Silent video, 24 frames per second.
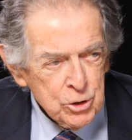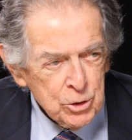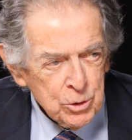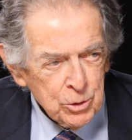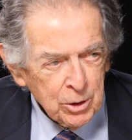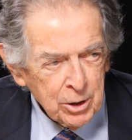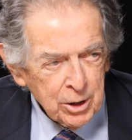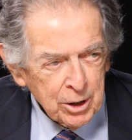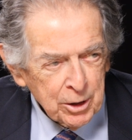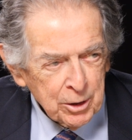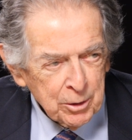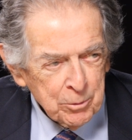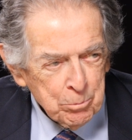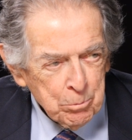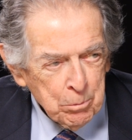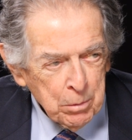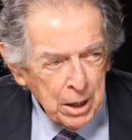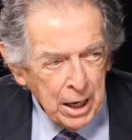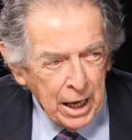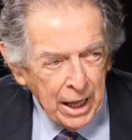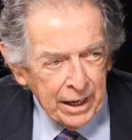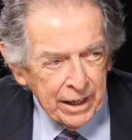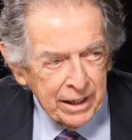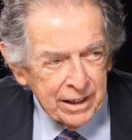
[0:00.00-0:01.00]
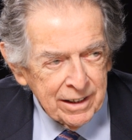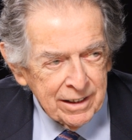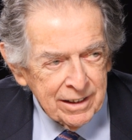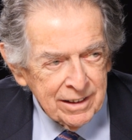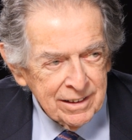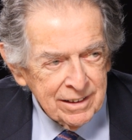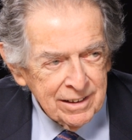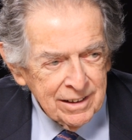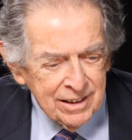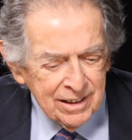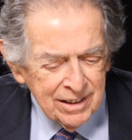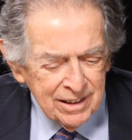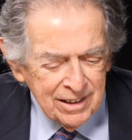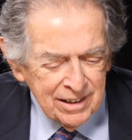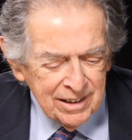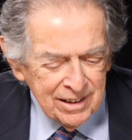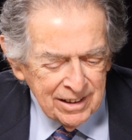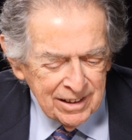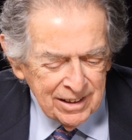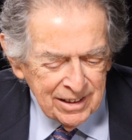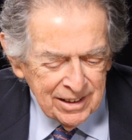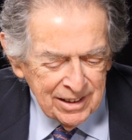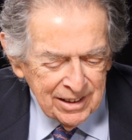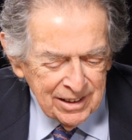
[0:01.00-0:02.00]
short, but
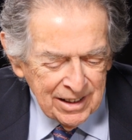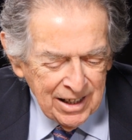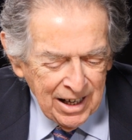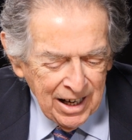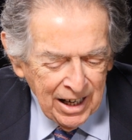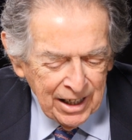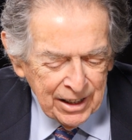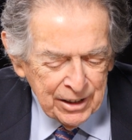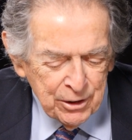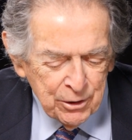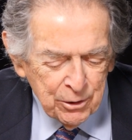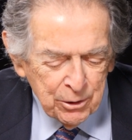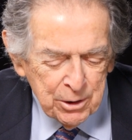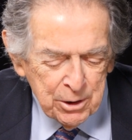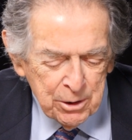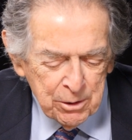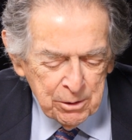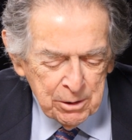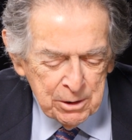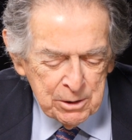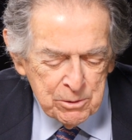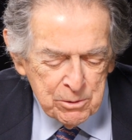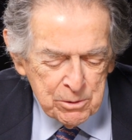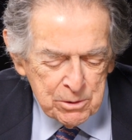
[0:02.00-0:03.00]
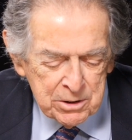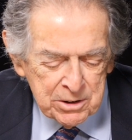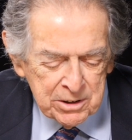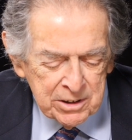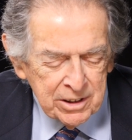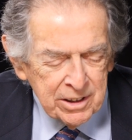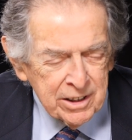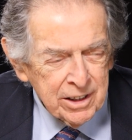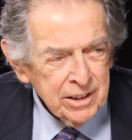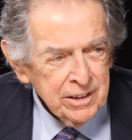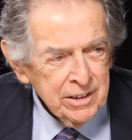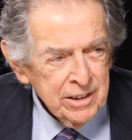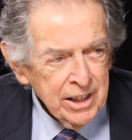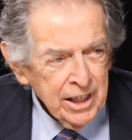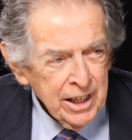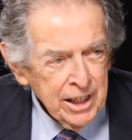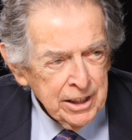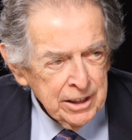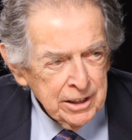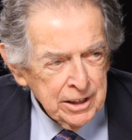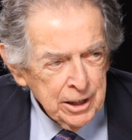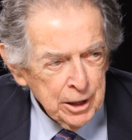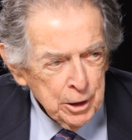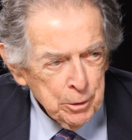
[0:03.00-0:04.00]
I know you're interested in
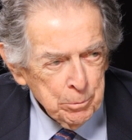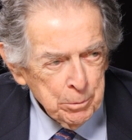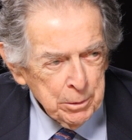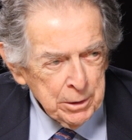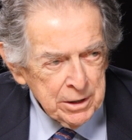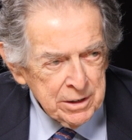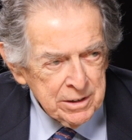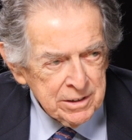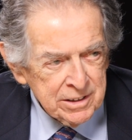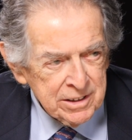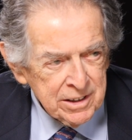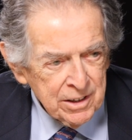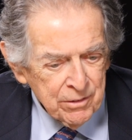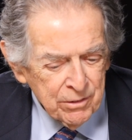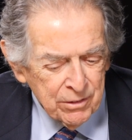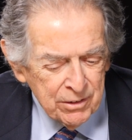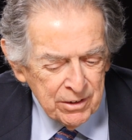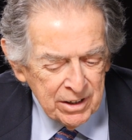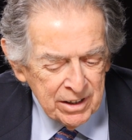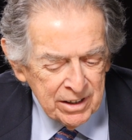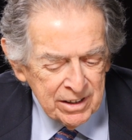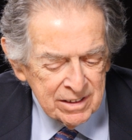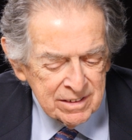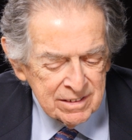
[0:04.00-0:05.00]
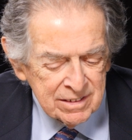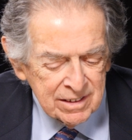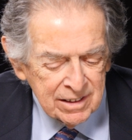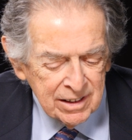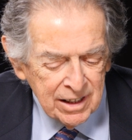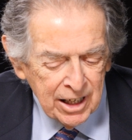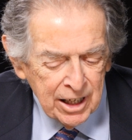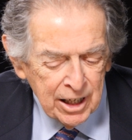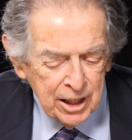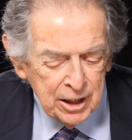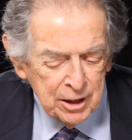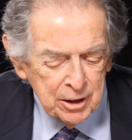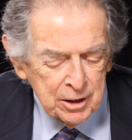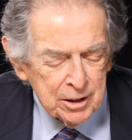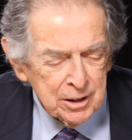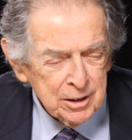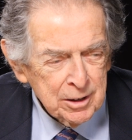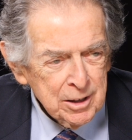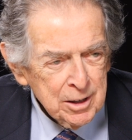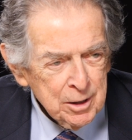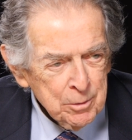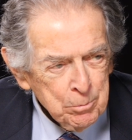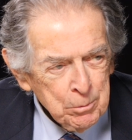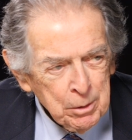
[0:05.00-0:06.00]
the ATP synthase
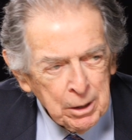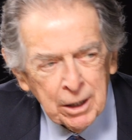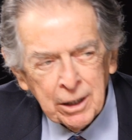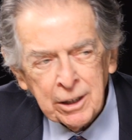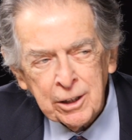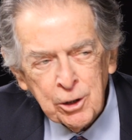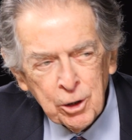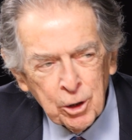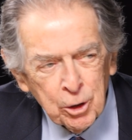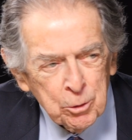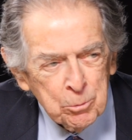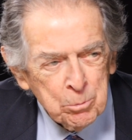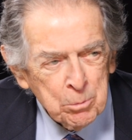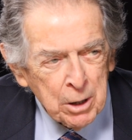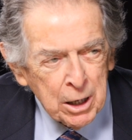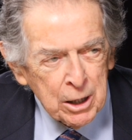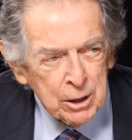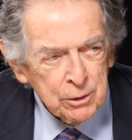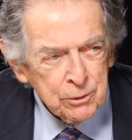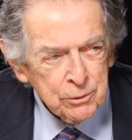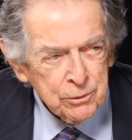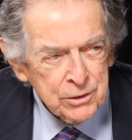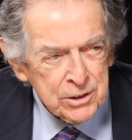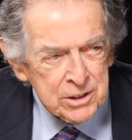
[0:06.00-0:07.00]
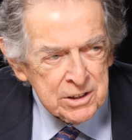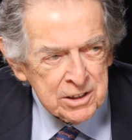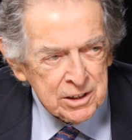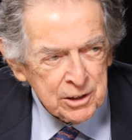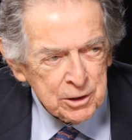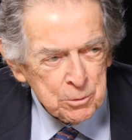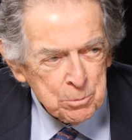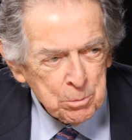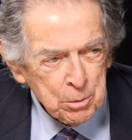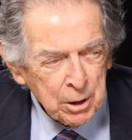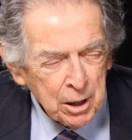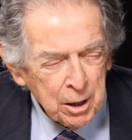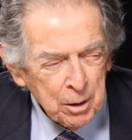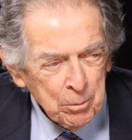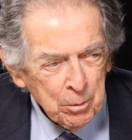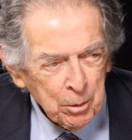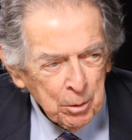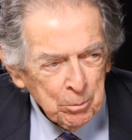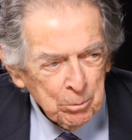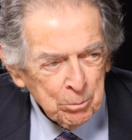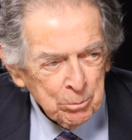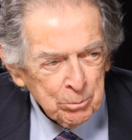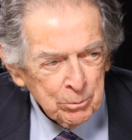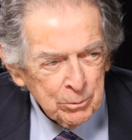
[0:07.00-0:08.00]
and the molecular biophysics
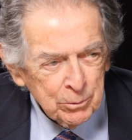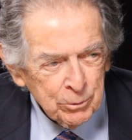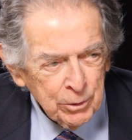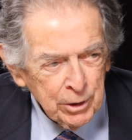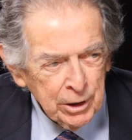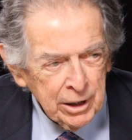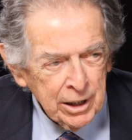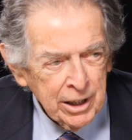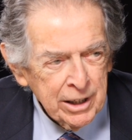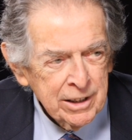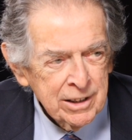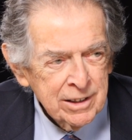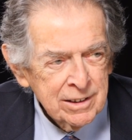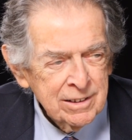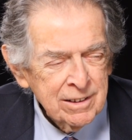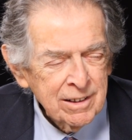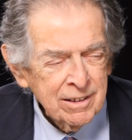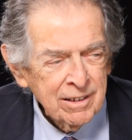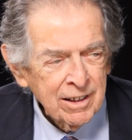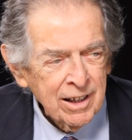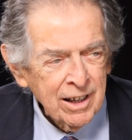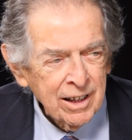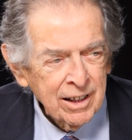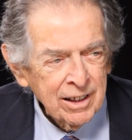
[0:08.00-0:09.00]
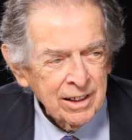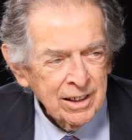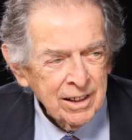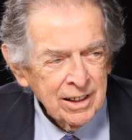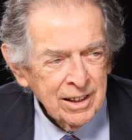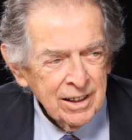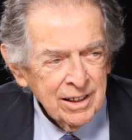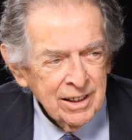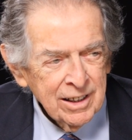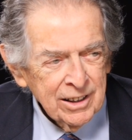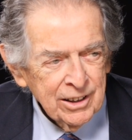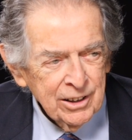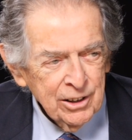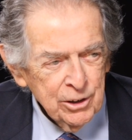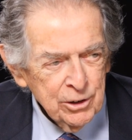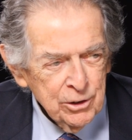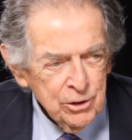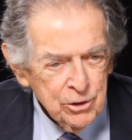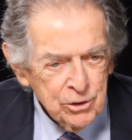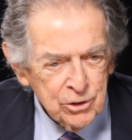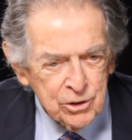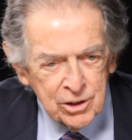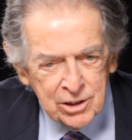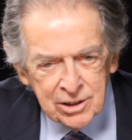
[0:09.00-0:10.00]
problem related to that.
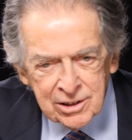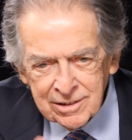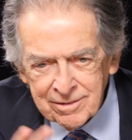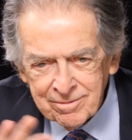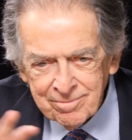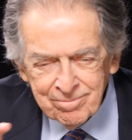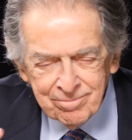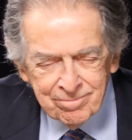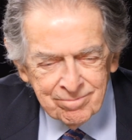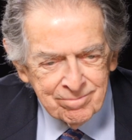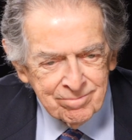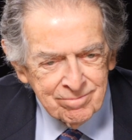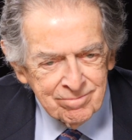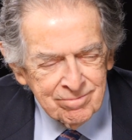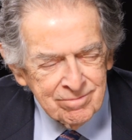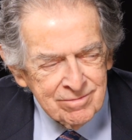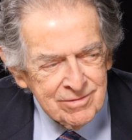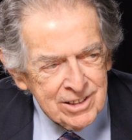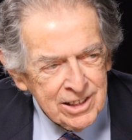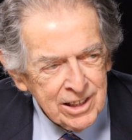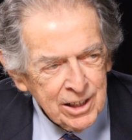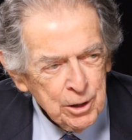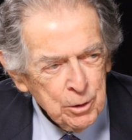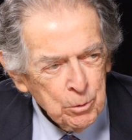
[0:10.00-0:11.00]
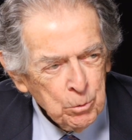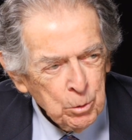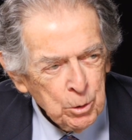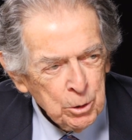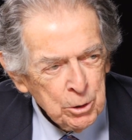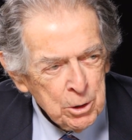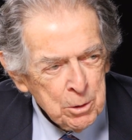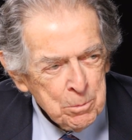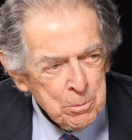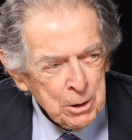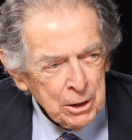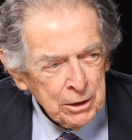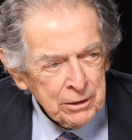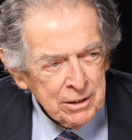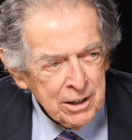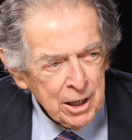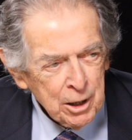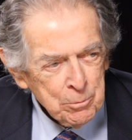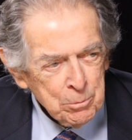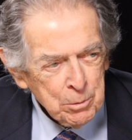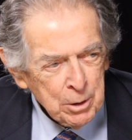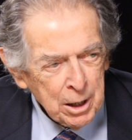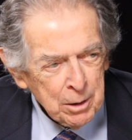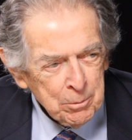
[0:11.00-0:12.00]
Could you just say a word about
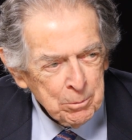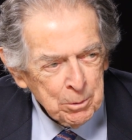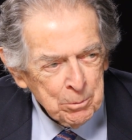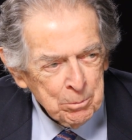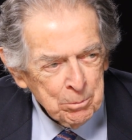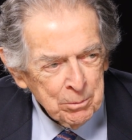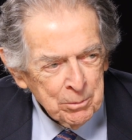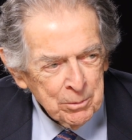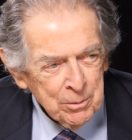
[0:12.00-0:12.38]
that problem?